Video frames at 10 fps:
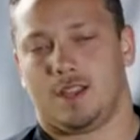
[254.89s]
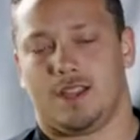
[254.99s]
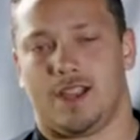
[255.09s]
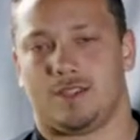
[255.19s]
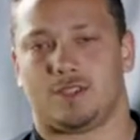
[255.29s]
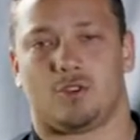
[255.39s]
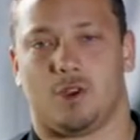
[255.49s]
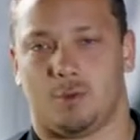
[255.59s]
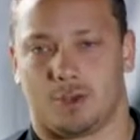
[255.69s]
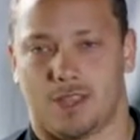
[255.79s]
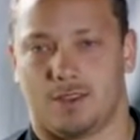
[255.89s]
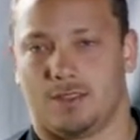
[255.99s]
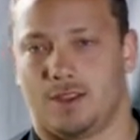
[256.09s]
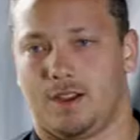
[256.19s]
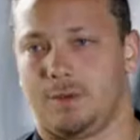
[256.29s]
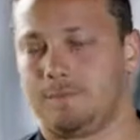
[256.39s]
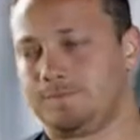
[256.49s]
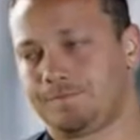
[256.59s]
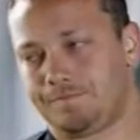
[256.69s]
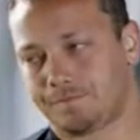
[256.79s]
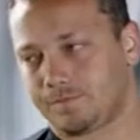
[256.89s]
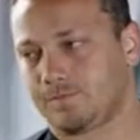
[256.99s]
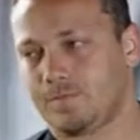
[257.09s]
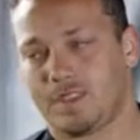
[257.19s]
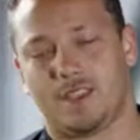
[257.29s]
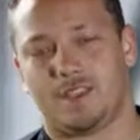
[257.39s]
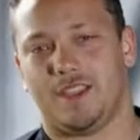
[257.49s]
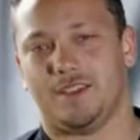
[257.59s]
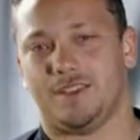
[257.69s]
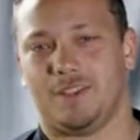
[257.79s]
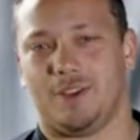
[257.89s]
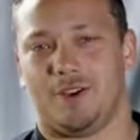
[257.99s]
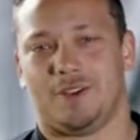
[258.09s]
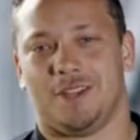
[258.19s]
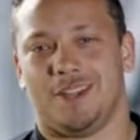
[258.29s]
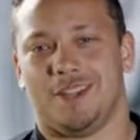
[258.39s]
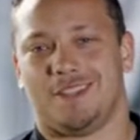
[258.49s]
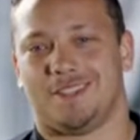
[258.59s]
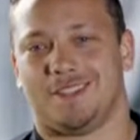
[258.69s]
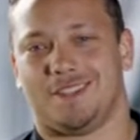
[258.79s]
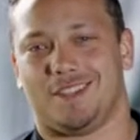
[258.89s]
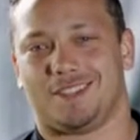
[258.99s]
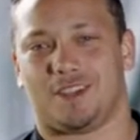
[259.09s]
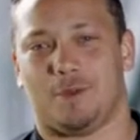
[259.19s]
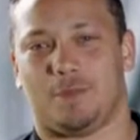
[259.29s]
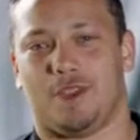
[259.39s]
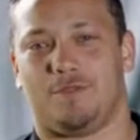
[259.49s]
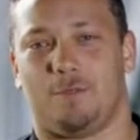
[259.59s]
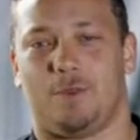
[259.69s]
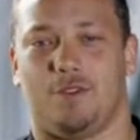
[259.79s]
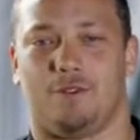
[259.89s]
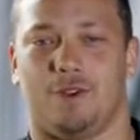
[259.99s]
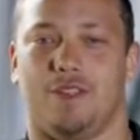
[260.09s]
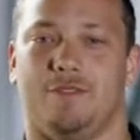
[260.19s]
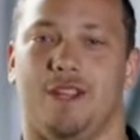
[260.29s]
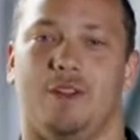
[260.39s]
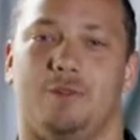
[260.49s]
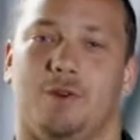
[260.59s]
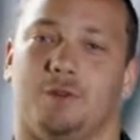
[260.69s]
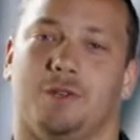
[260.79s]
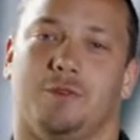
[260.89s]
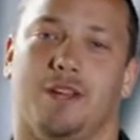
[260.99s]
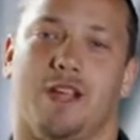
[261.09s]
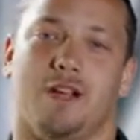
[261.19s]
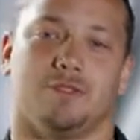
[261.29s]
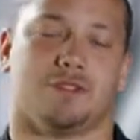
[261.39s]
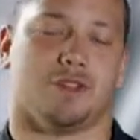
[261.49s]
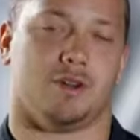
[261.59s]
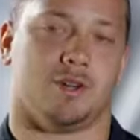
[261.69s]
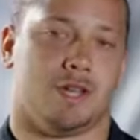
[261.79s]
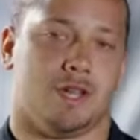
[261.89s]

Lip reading: I had the storybook ending there, and then, get to come play football for a living out in Oakland right now. So